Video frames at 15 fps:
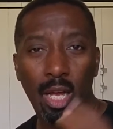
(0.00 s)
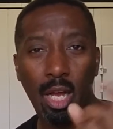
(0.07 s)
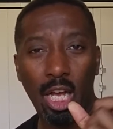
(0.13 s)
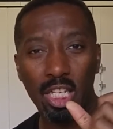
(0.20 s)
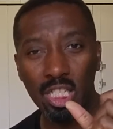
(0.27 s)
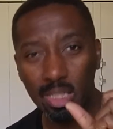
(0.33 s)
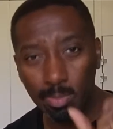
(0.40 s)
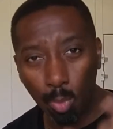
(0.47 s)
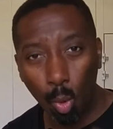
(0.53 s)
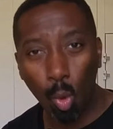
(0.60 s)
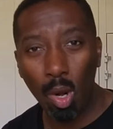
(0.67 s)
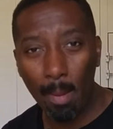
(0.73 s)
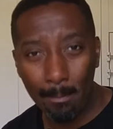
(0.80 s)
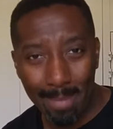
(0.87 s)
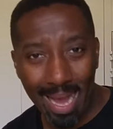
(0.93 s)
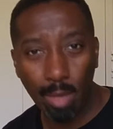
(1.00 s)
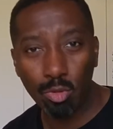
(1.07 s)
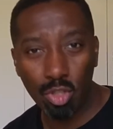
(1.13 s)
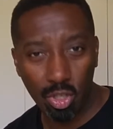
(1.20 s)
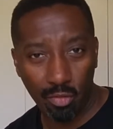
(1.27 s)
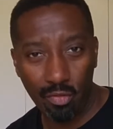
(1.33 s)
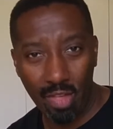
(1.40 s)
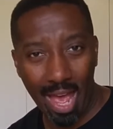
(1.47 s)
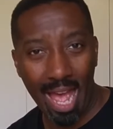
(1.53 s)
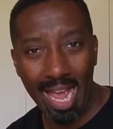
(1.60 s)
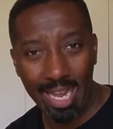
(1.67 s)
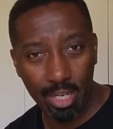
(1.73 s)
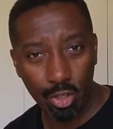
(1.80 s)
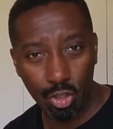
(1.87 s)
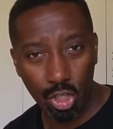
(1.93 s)
a small amount of that
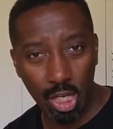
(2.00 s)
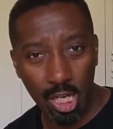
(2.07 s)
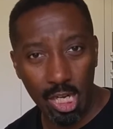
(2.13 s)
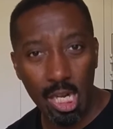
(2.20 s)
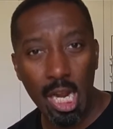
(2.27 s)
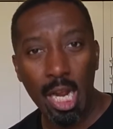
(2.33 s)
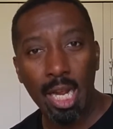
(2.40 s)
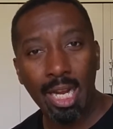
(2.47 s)
energy